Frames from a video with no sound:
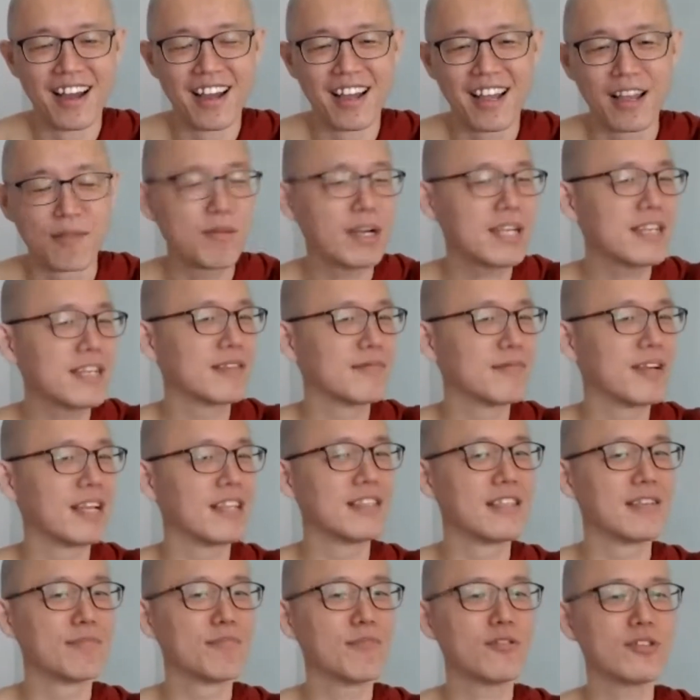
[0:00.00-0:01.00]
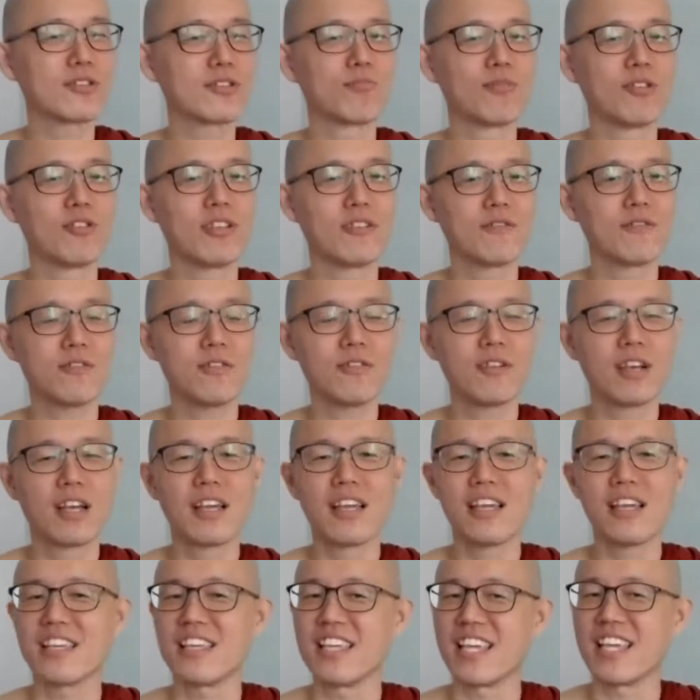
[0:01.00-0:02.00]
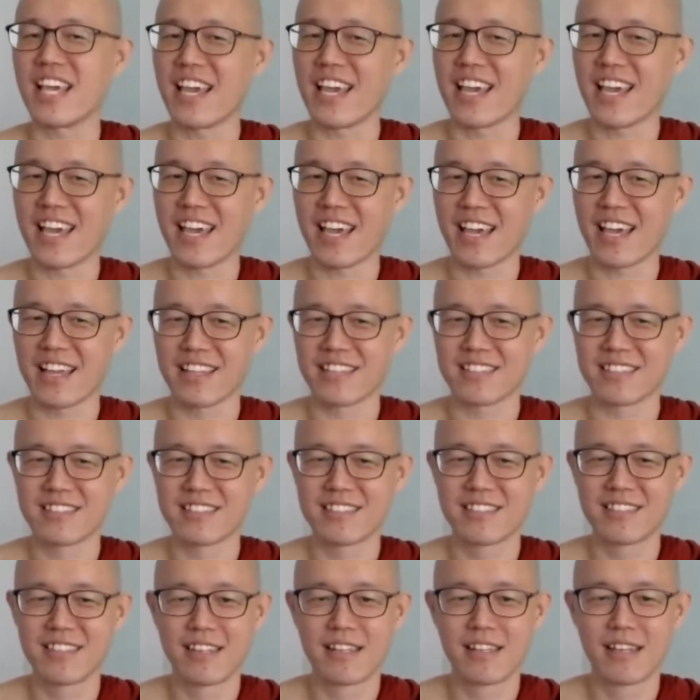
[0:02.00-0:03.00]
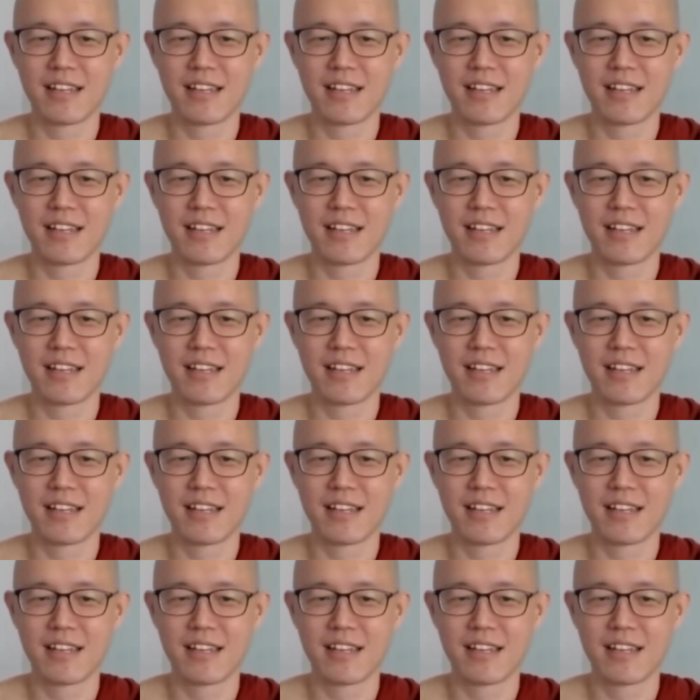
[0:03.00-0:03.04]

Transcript: Am I the most beautiful? Yes.